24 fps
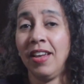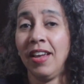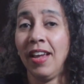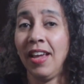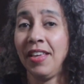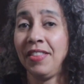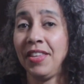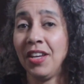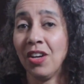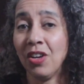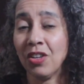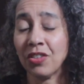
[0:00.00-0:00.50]

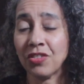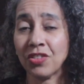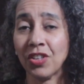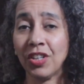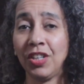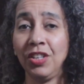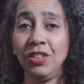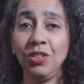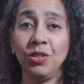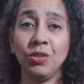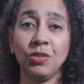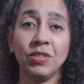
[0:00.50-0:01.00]
and they also
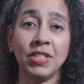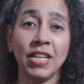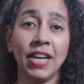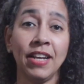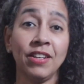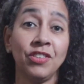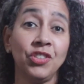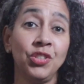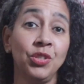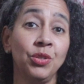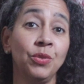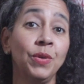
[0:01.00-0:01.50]
can use
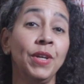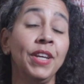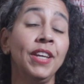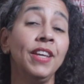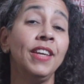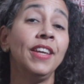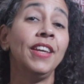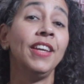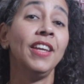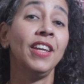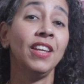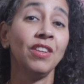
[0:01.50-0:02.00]
that to
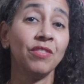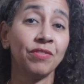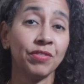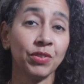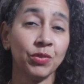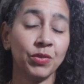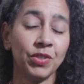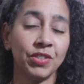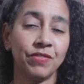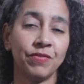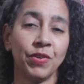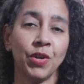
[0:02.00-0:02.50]

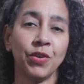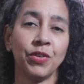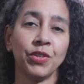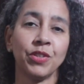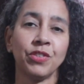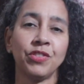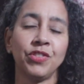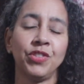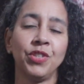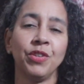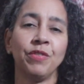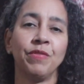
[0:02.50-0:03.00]
influence
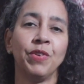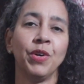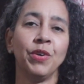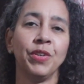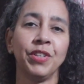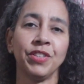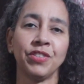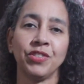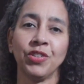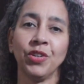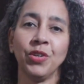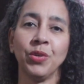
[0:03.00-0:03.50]
voters to vote
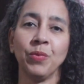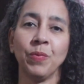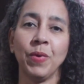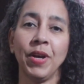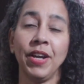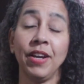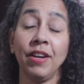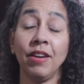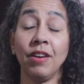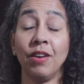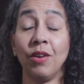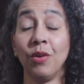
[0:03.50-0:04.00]
a certain
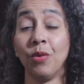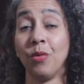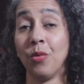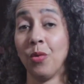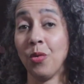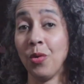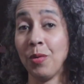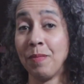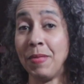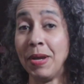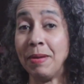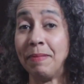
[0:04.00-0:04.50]
way
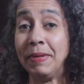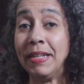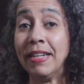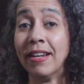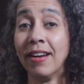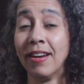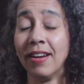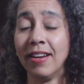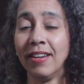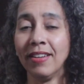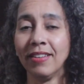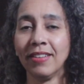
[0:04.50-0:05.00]
or maybe
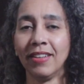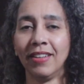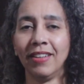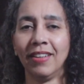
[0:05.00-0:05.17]
not.